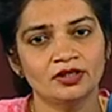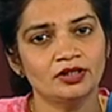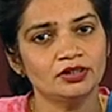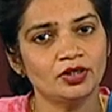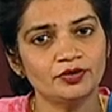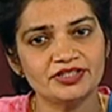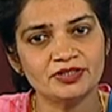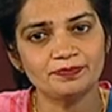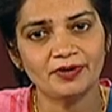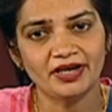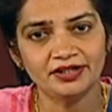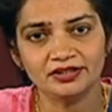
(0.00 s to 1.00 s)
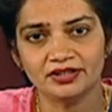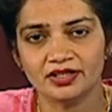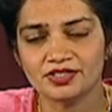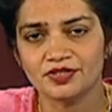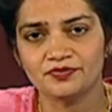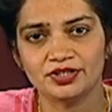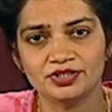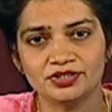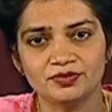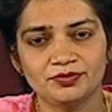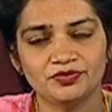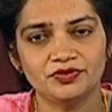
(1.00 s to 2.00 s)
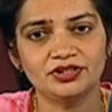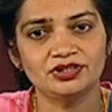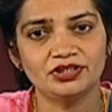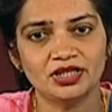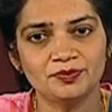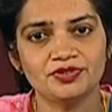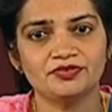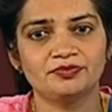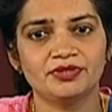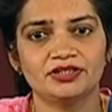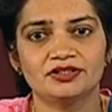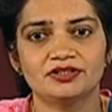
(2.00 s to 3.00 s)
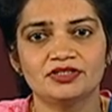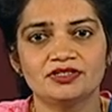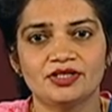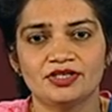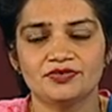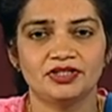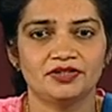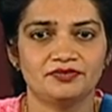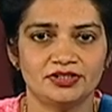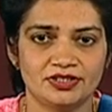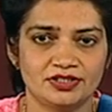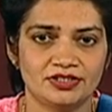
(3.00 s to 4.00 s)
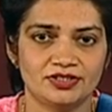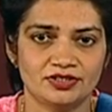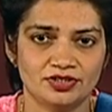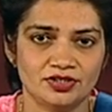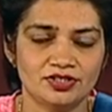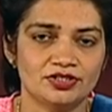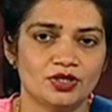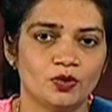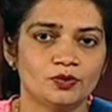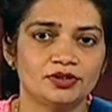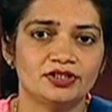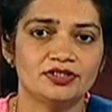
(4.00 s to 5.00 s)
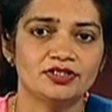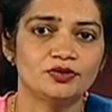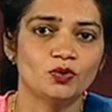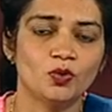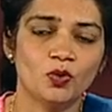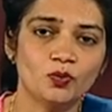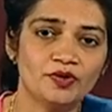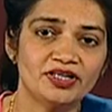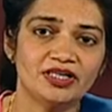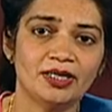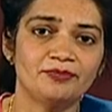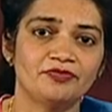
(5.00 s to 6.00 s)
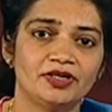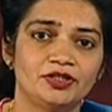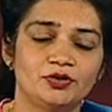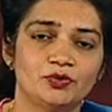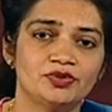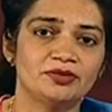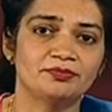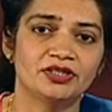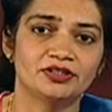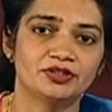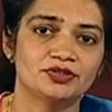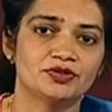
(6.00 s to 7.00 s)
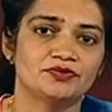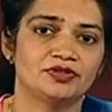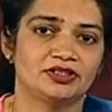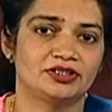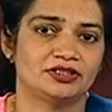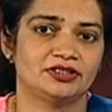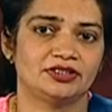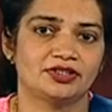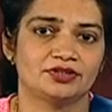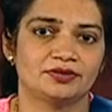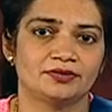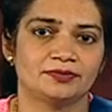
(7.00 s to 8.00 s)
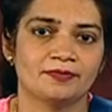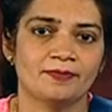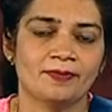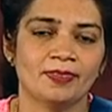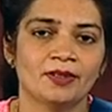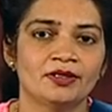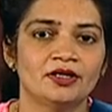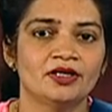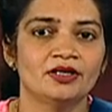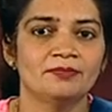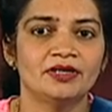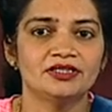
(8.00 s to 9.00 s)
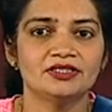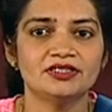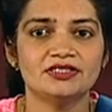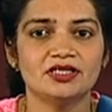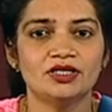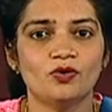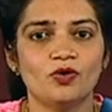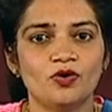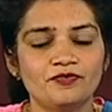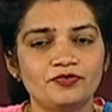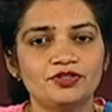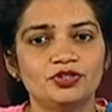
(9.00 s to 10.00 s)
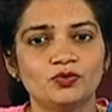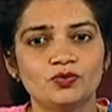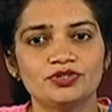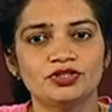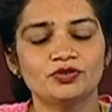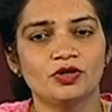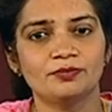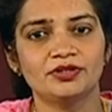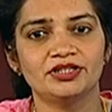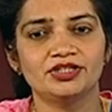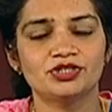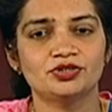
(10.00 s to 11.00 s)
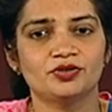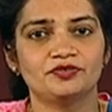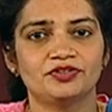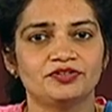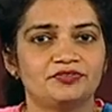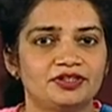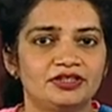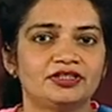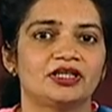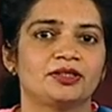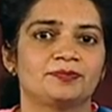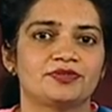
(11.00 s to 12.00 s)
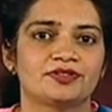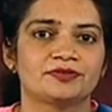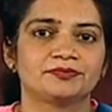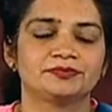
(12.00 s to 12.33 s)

Now, despite classification between types of methods as we have discussed just now, there is an overlap while using methods of data collection. Methods are often used in combination of different types.